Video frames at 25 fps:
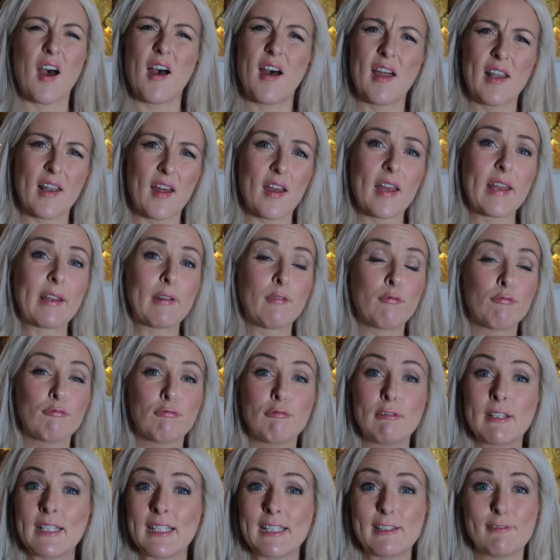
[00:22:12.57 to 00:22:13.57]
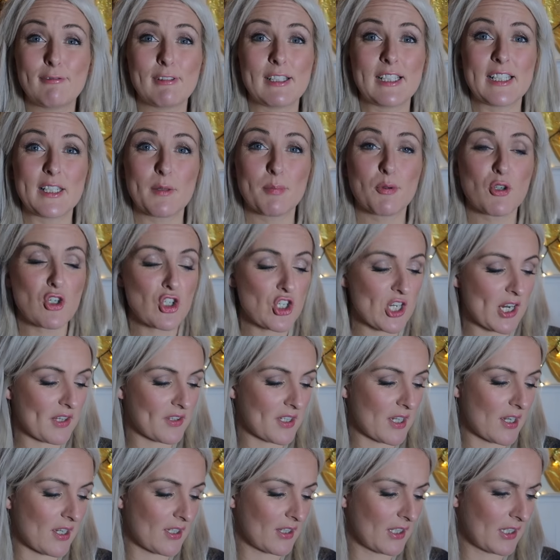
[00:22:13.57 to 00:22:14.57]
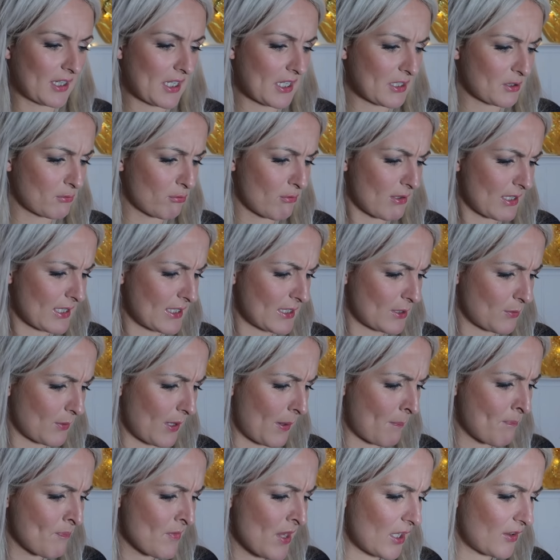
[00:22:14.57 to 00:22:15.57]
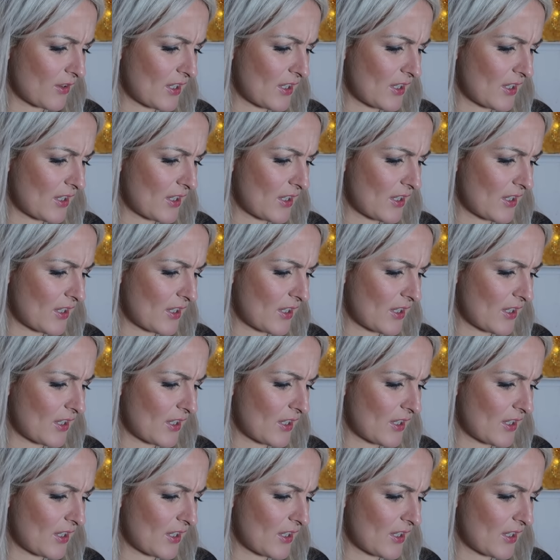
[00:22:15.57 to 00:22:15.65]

And I really, really appreciate that. I think that's really sweet.